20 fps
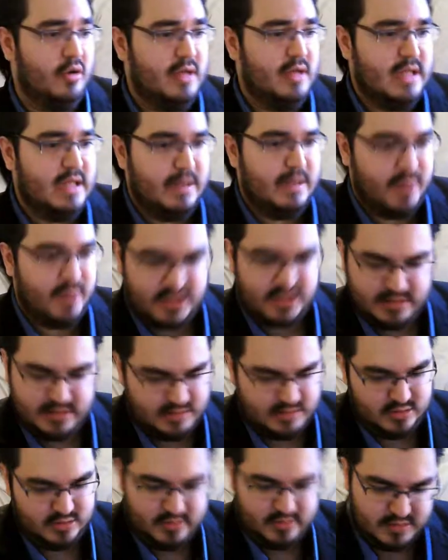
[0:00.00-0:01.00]
but
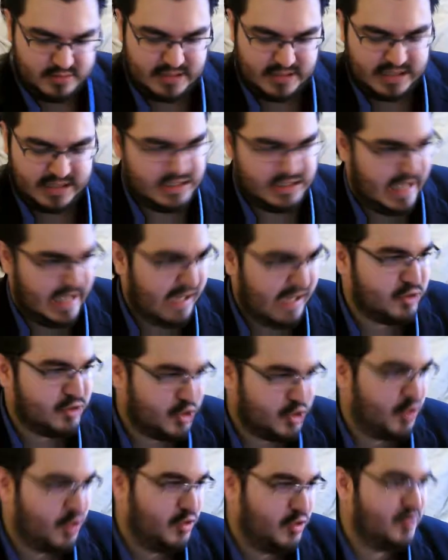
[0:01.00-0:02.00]
I'll
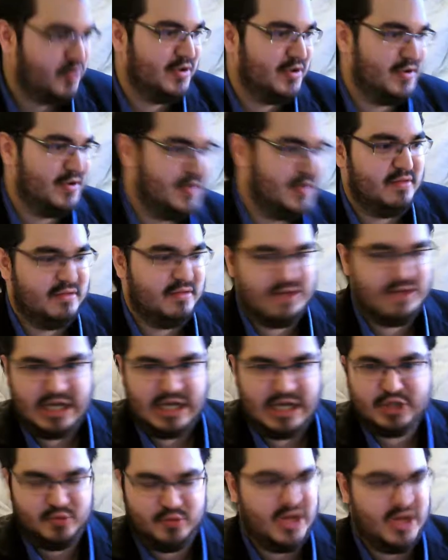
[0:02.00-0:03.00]
show you the
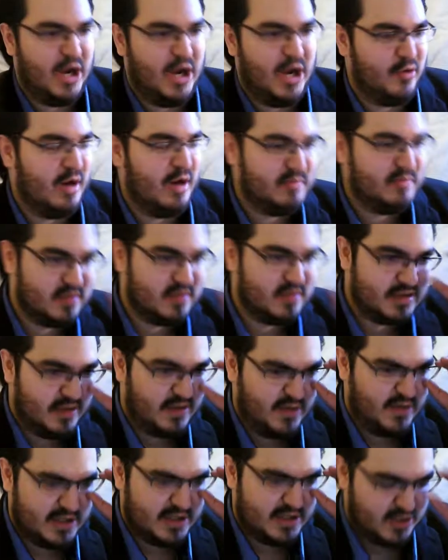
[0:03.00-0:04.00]
actual diagrams, which I
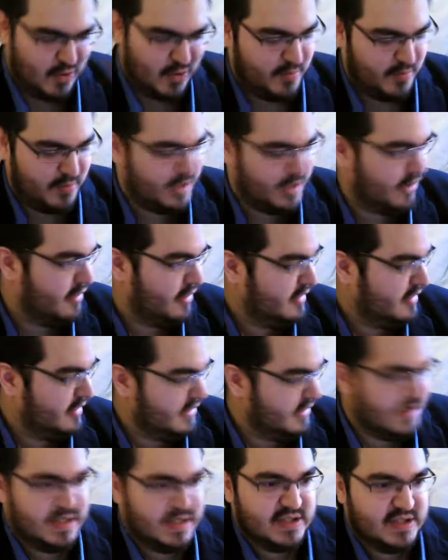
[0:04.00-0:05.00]
think is a lot better.
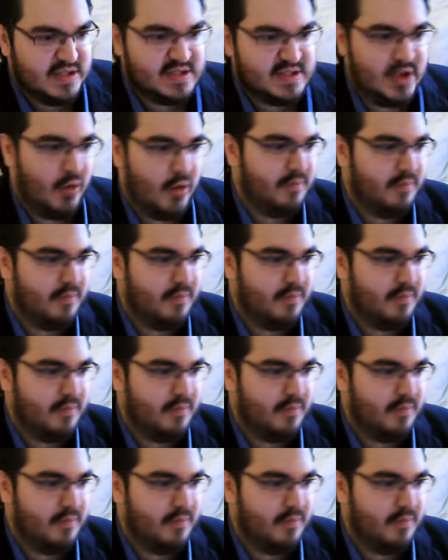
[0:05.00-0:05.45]
So